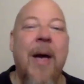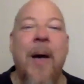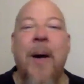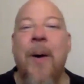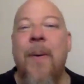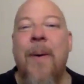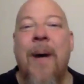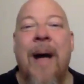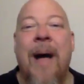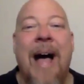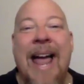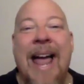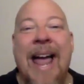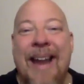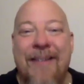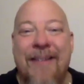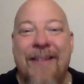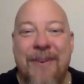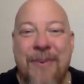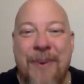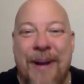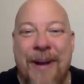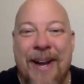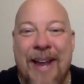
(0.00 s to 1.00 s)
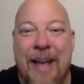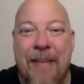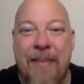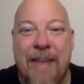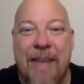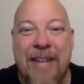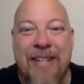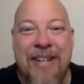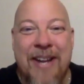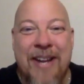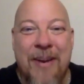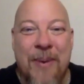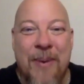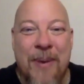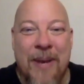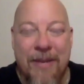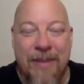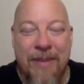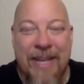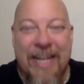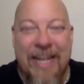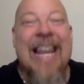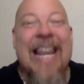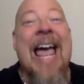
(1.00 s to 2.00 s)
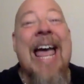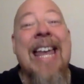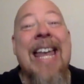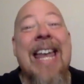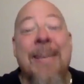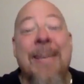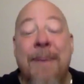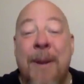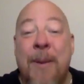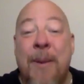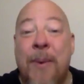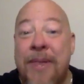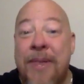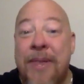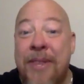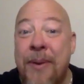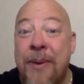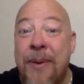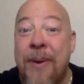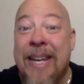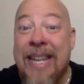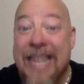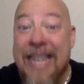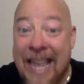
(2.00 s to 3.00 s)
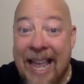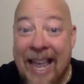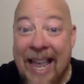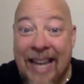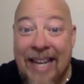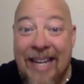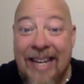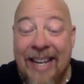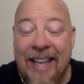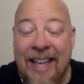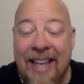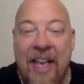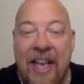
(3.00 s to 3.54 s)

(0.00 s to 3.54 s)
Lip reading: Well, hi everyone. I'm AJ Willoughby. Glad to be with you again